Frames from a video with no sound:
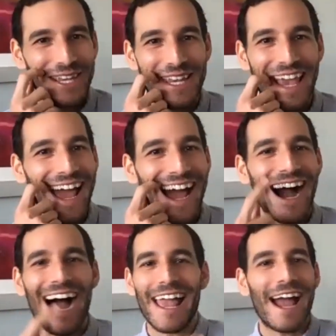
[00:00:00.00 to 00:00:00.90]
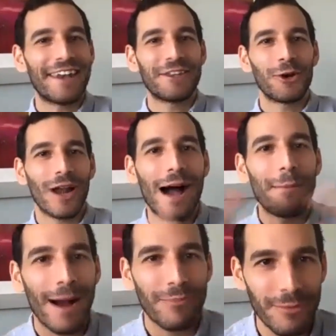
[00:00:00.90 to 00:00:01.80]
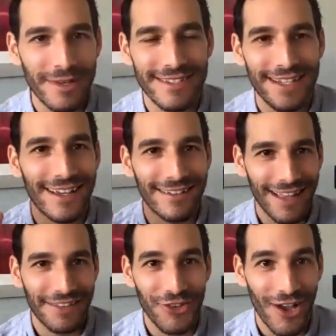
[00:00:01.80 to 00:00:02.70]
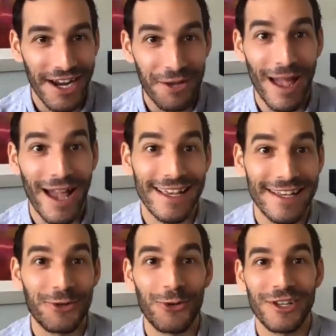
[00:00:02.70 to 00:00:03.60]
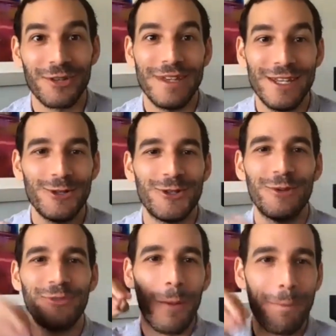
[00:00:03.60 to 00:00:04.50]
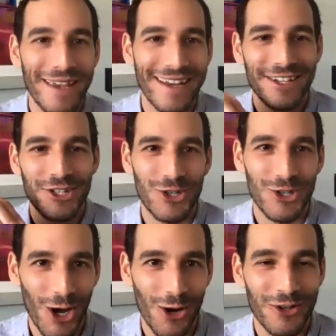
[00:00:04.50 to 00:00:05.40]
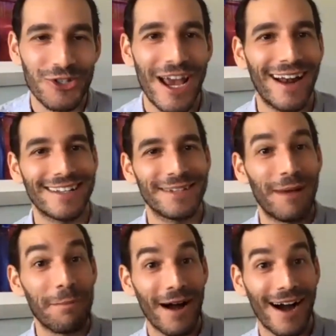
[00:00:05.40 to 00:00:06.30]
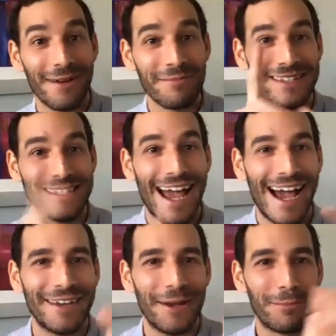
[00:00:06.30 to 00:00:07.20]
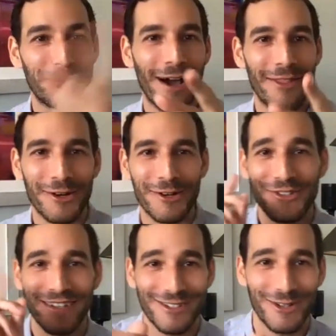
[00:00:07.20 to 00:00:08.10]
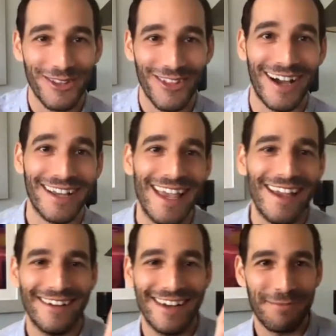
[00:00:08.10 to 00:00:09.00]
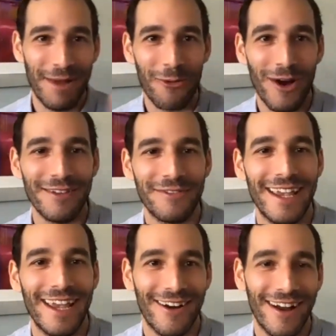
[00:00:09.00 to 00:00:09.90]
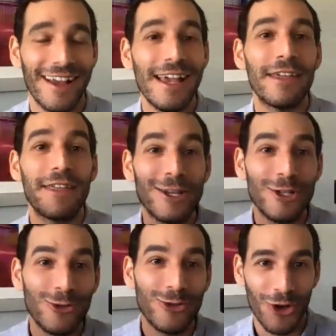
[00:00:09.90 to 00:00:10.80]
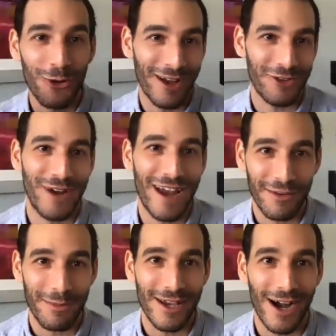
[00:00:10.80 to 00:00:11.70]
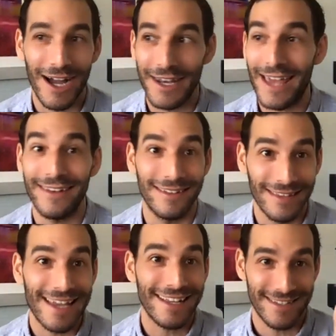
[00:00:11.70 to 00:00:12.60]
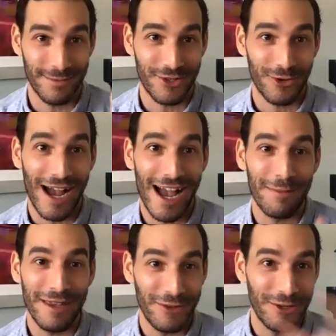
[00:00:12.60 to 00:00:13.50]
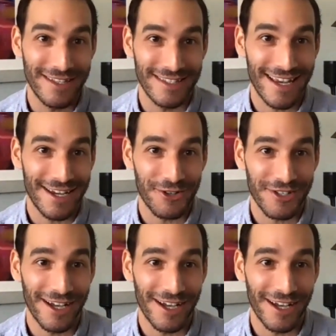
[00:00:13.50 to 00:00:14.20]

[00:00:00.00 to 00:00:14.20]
Yeah, and you know what? I'm optimistic that Let's Talk About It is going to be YouTube's biggest show. Shout out to my mom, dad, brother, sister-in-law, Caitlin, and my wife, Kara. Thank you so much for having me on, and like and subscribe if you didn't say it yourself.